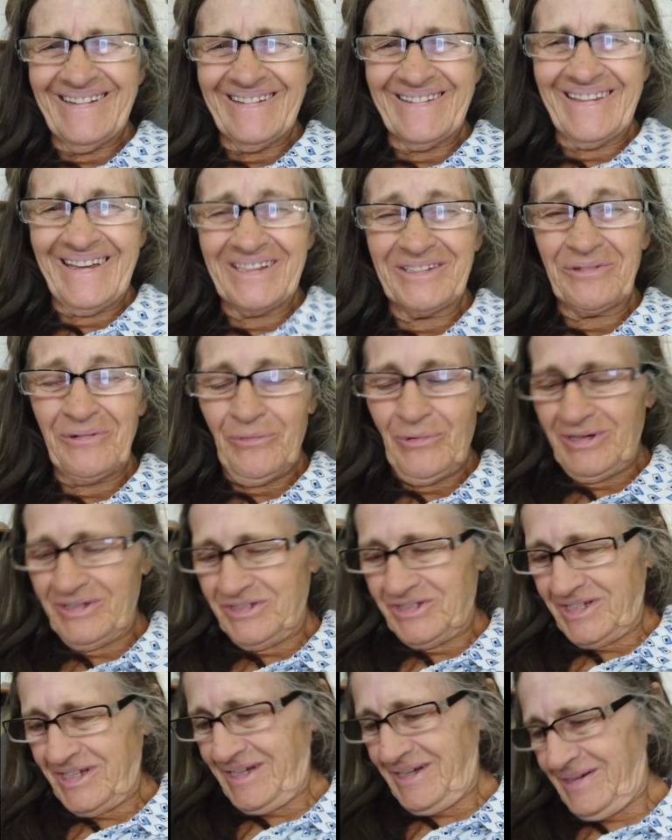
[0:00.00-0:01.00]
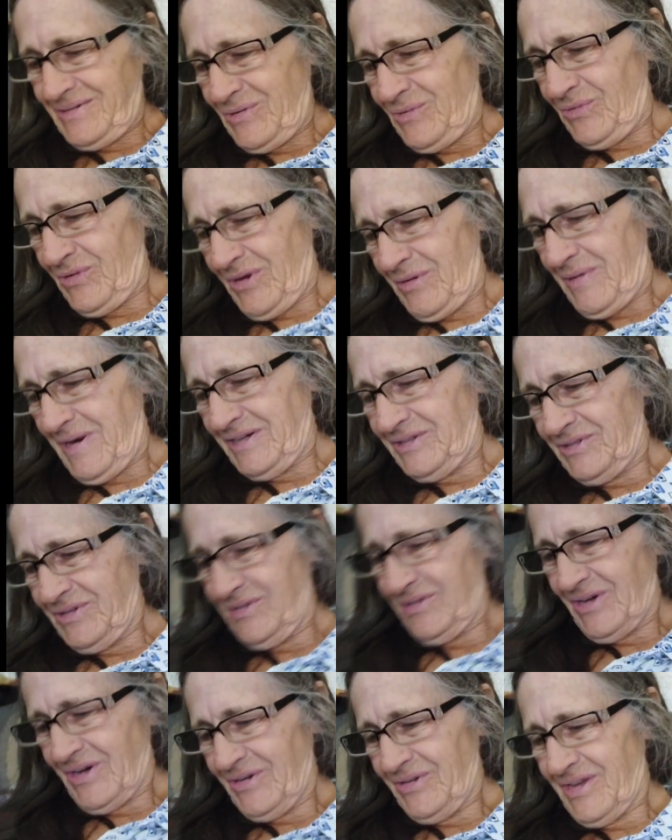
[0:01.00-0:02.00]
thanks for watching. Although I do
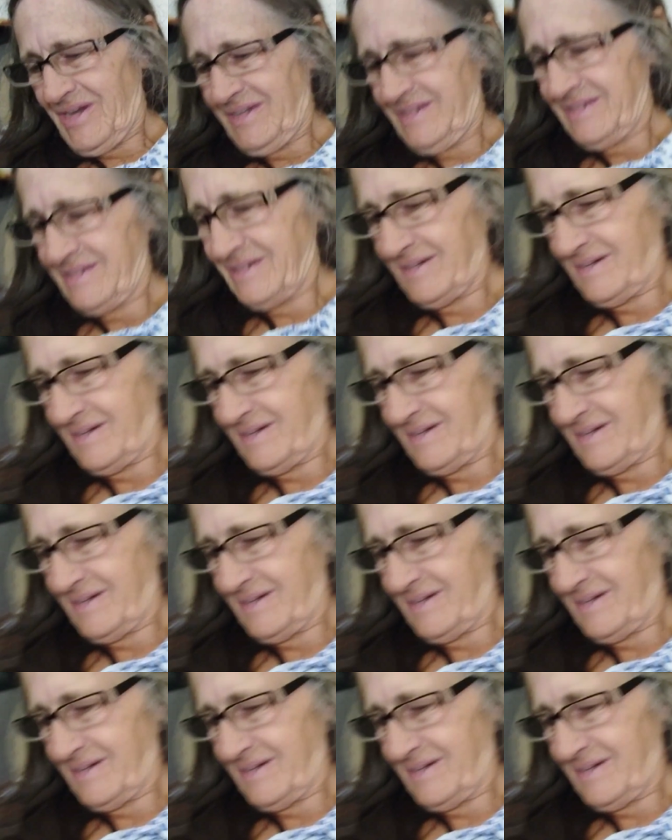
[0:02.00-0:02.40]
know that,